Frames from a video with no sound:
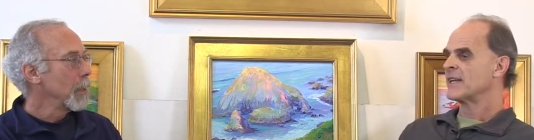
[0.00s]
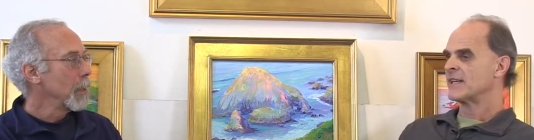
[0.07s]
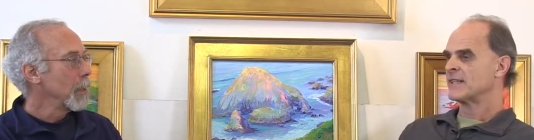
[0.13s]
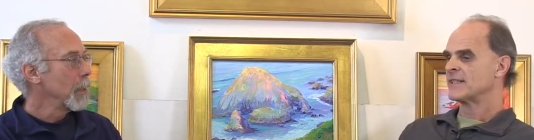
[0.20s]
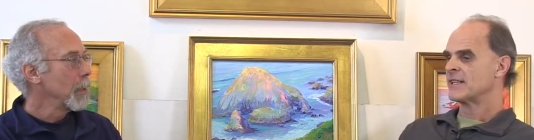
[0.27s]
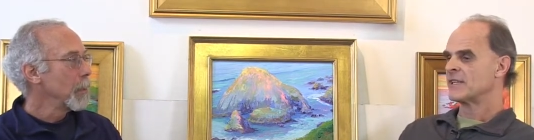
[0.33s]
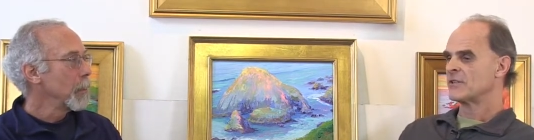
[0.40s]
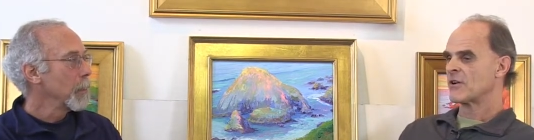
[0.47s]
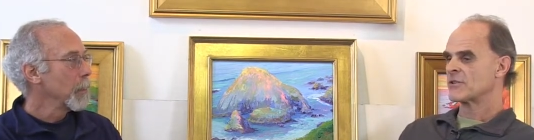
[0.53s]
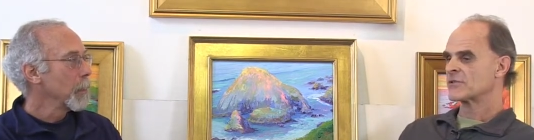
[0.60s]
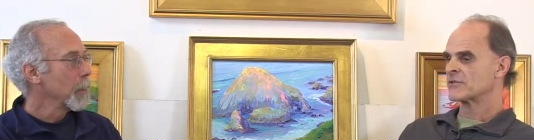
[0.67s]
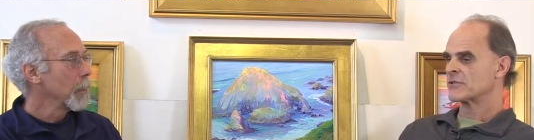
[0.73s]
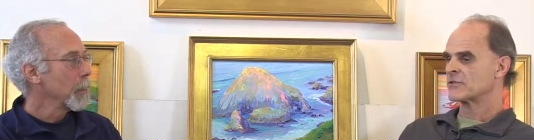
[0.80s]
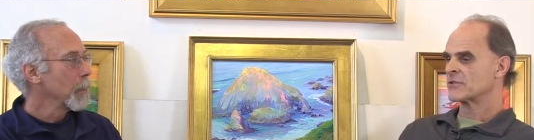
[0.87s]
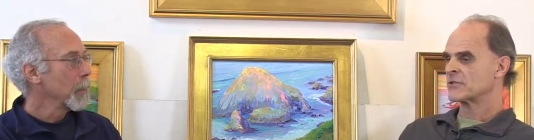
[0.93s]
Speaker 1: and then
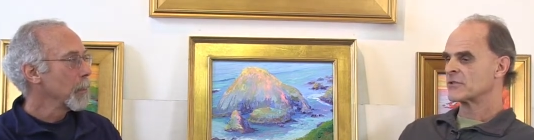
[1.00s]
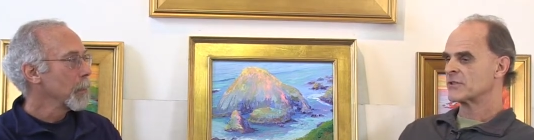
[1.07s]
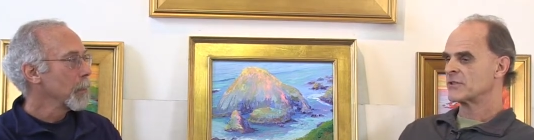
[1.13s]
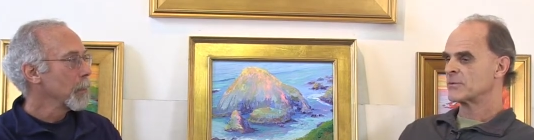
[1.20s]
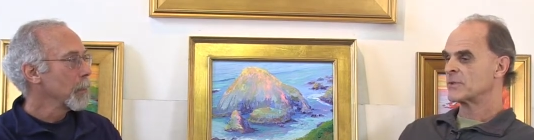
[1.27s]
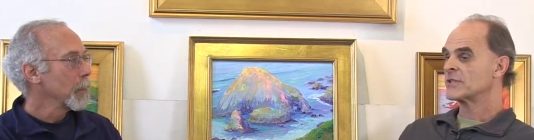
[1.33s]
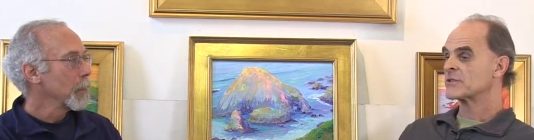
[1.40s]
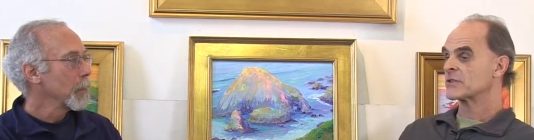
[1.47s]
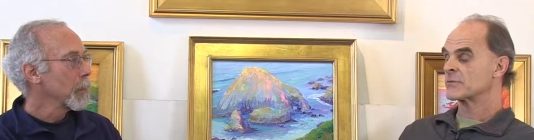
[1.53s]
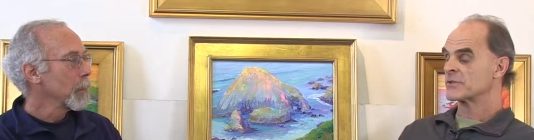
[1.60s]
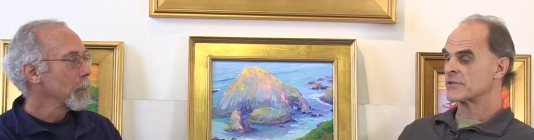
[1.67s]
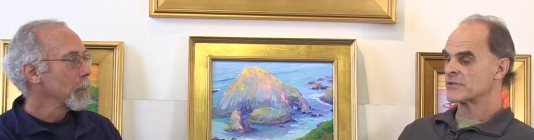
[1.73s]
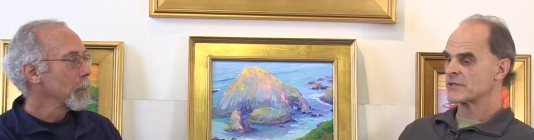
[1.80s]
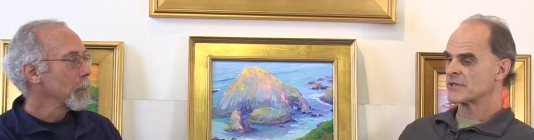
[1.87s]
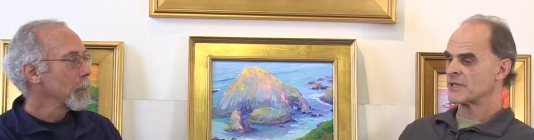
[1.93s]
also during the winter,
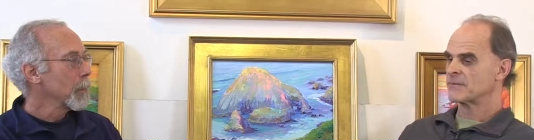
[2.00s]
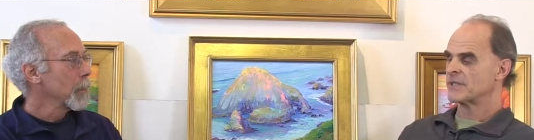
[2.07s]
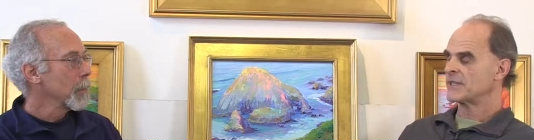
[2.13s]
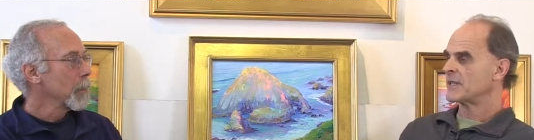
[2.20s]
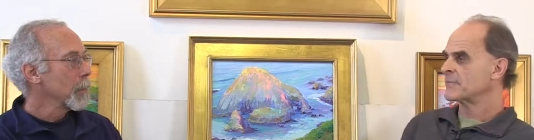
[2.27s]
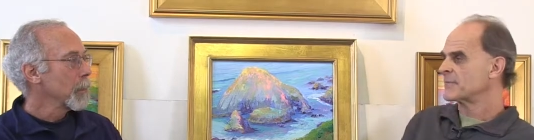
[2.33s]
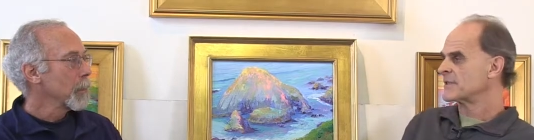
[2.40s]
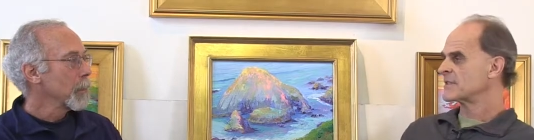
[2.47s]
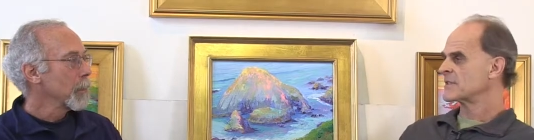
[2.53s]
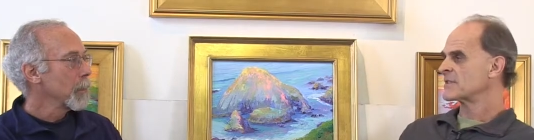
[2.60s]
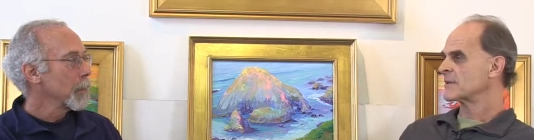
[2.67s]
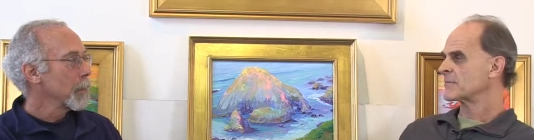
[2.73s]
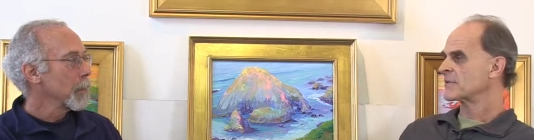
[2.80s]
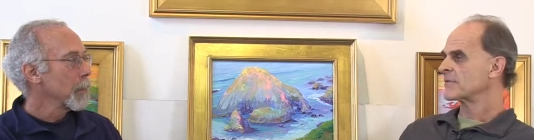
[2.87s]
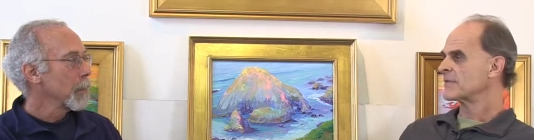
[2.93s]
which is coming up
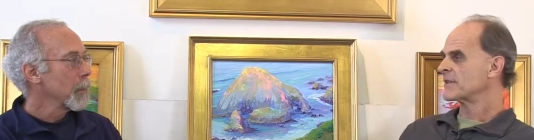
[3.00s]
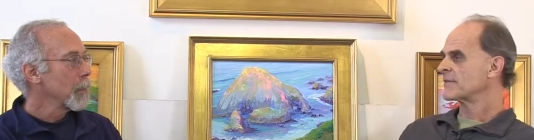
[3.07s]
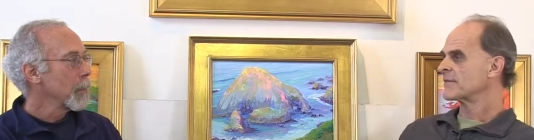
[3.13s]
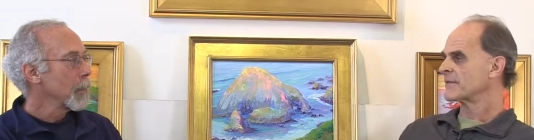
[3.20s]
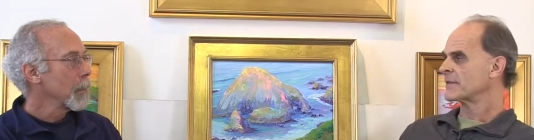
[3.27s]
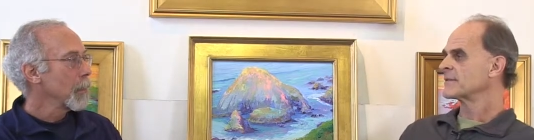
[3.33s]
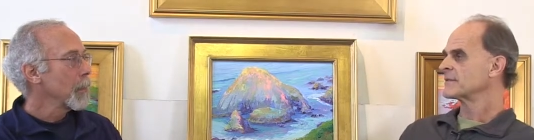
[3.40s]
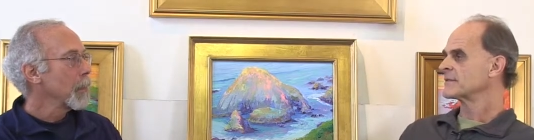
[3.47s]
December fifth